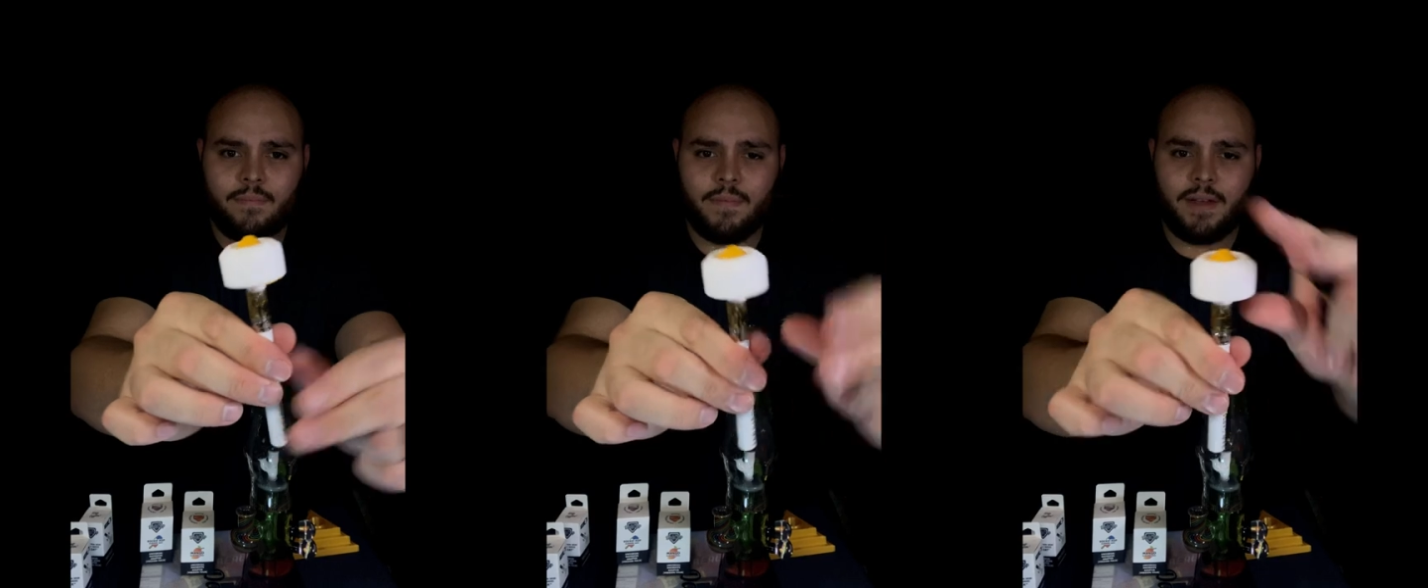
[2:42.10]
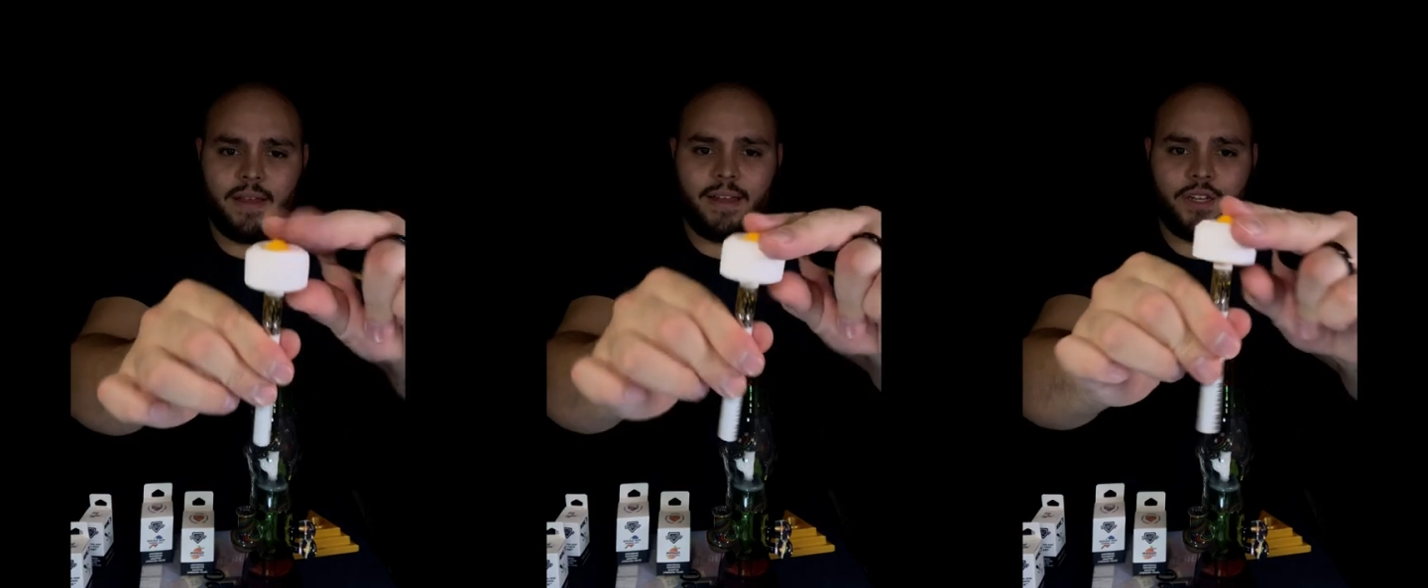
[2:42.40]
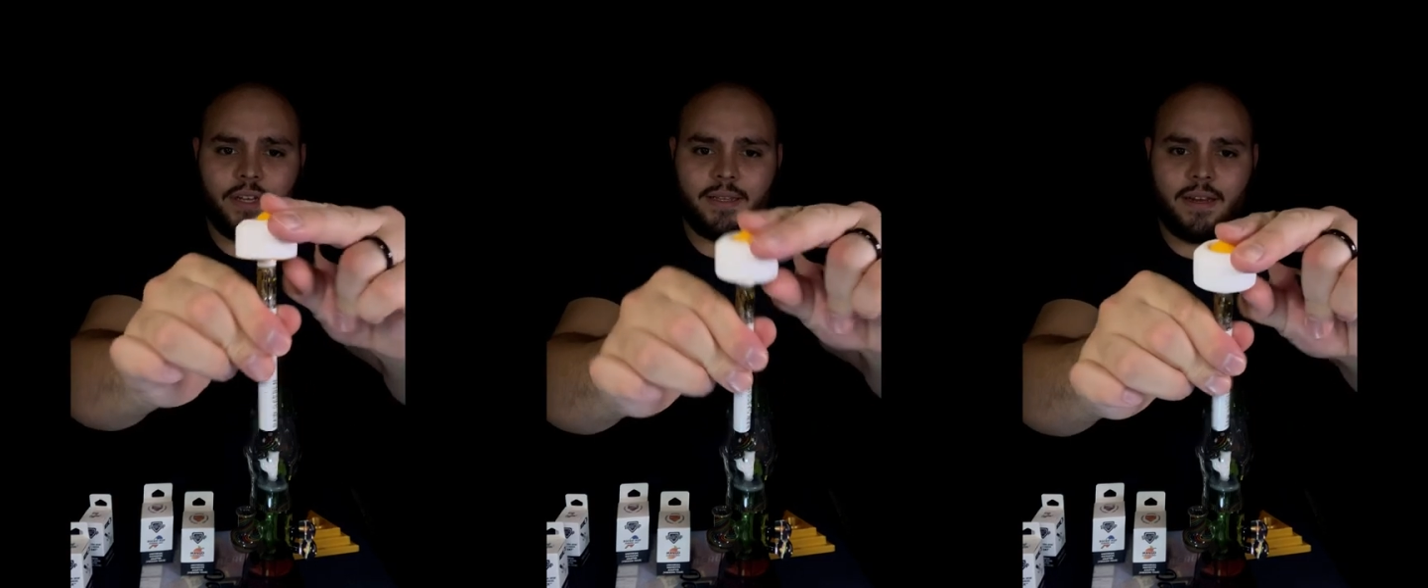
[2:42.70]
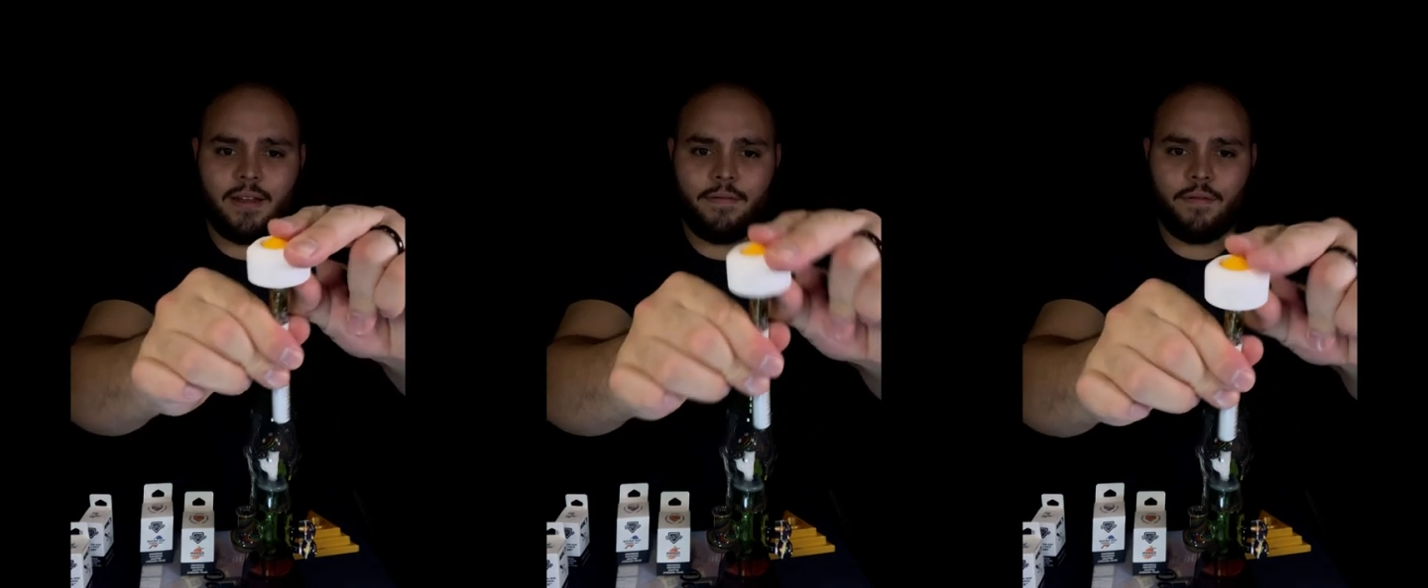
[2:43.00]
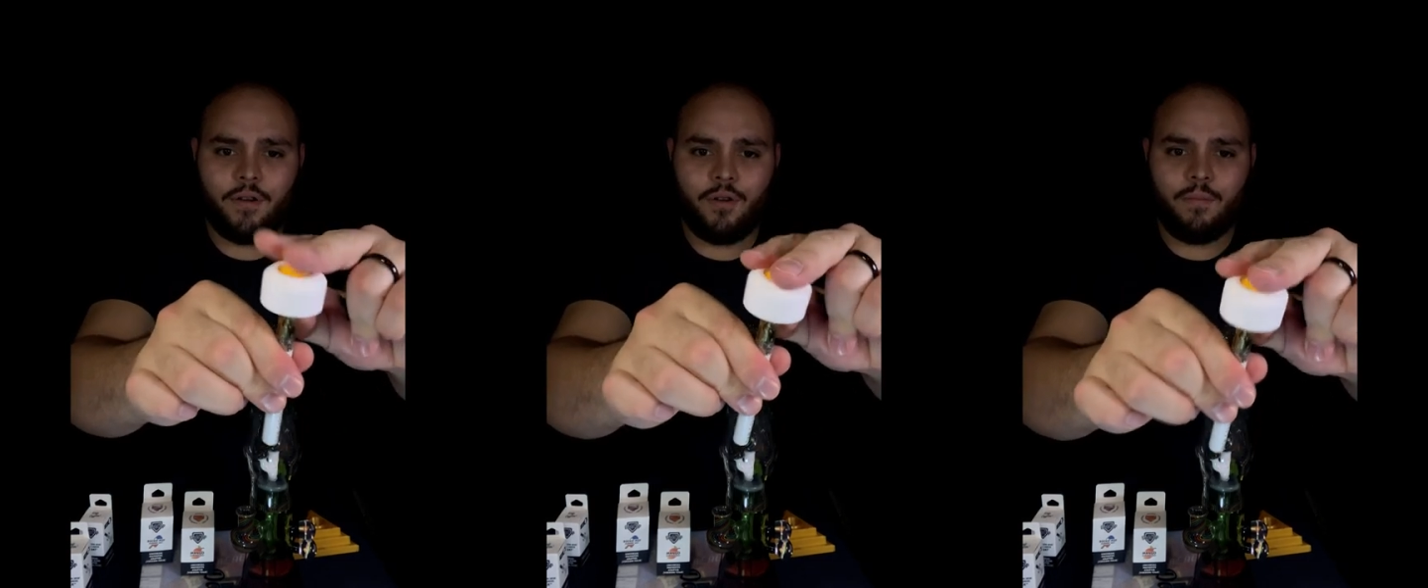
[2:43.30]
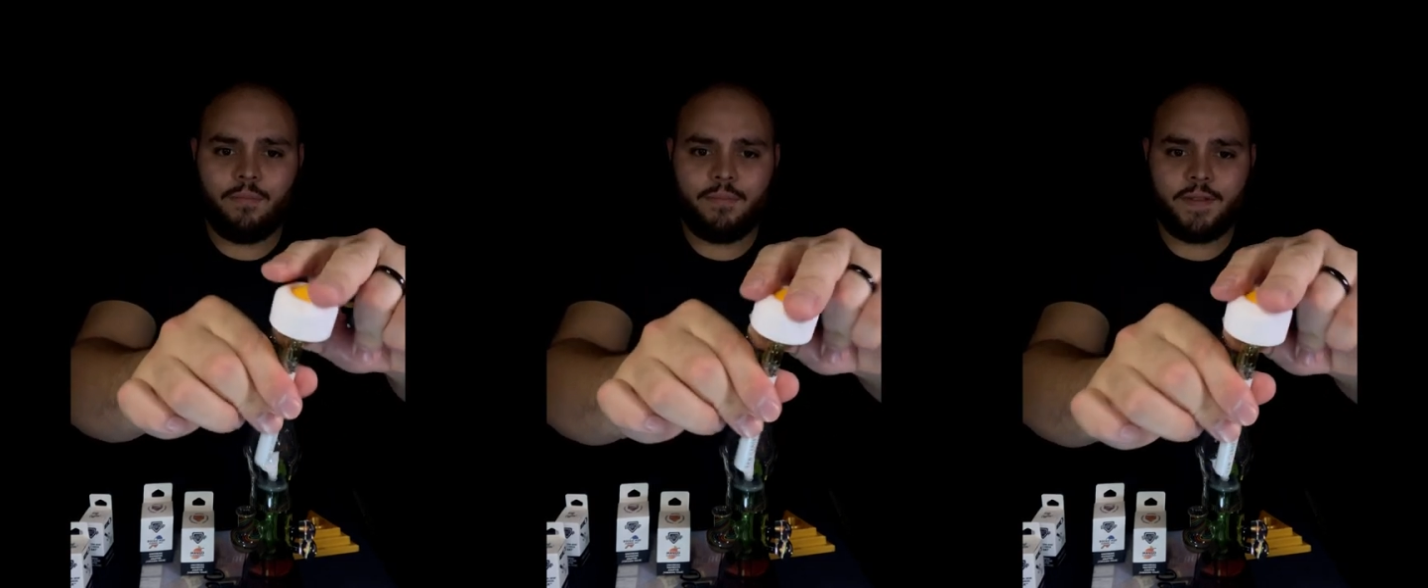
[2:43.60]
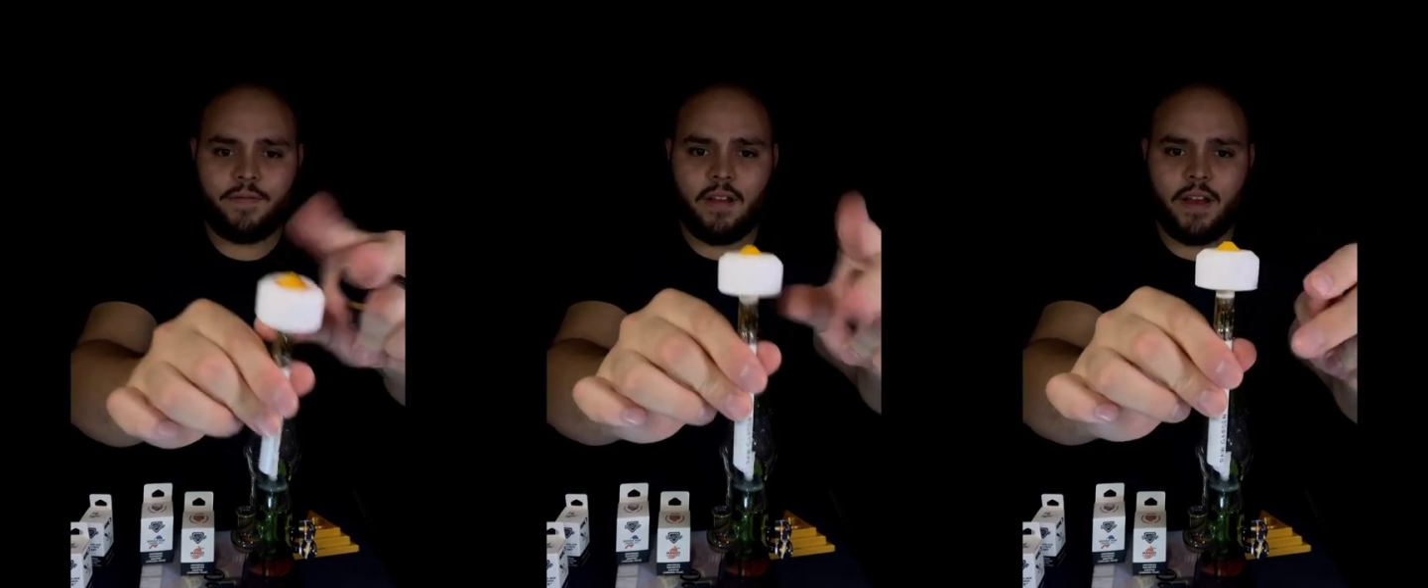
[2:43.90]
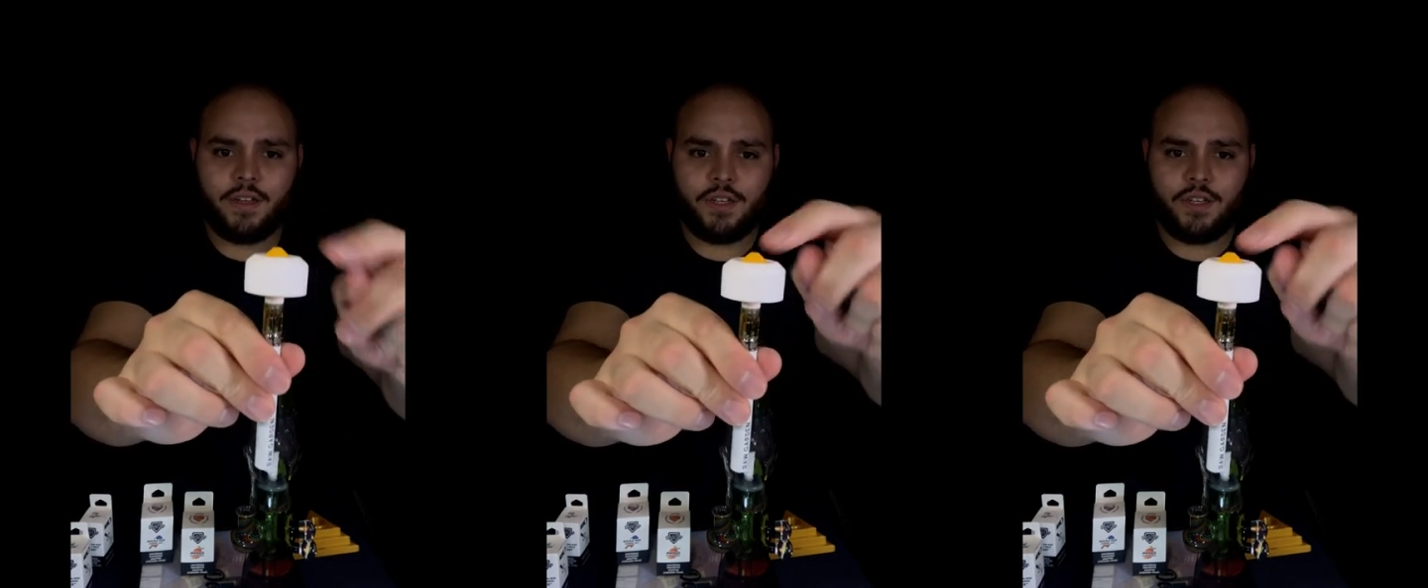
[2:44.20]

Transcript: Look at that, just enough room. It's flush,